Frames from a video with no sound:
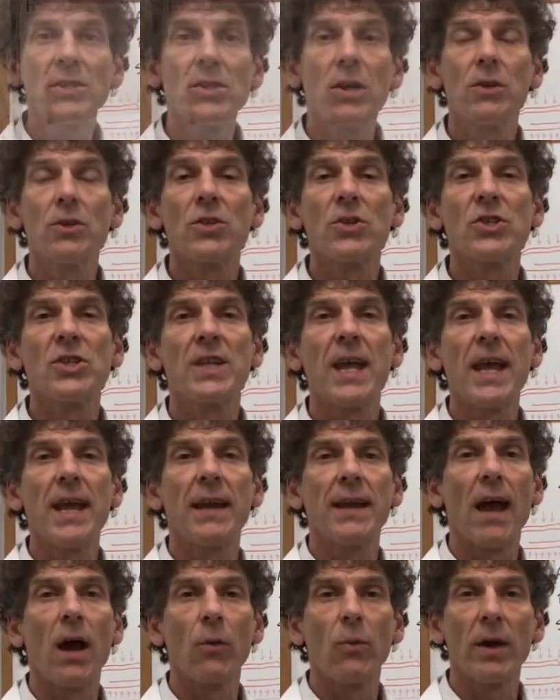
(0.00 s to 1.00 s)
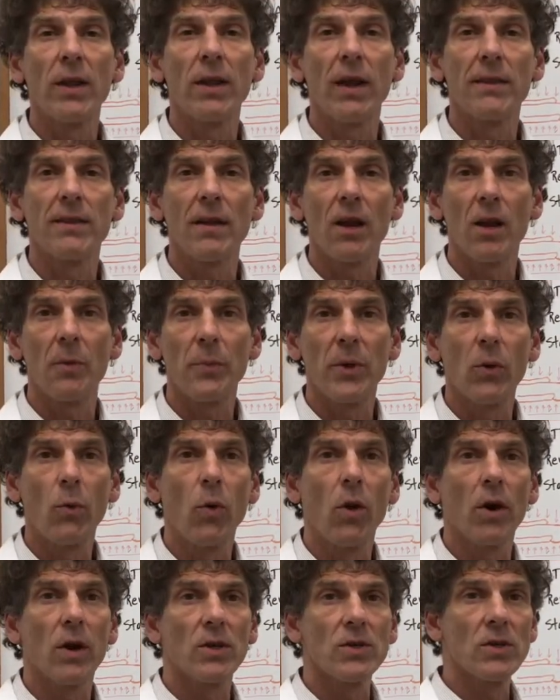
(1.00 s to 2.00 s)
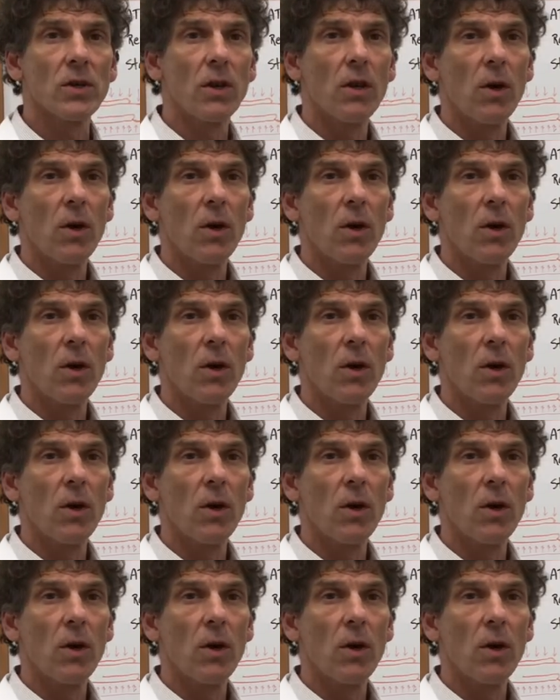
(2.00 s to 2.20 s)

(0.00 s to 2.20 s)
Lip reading: understand how red light therapy works,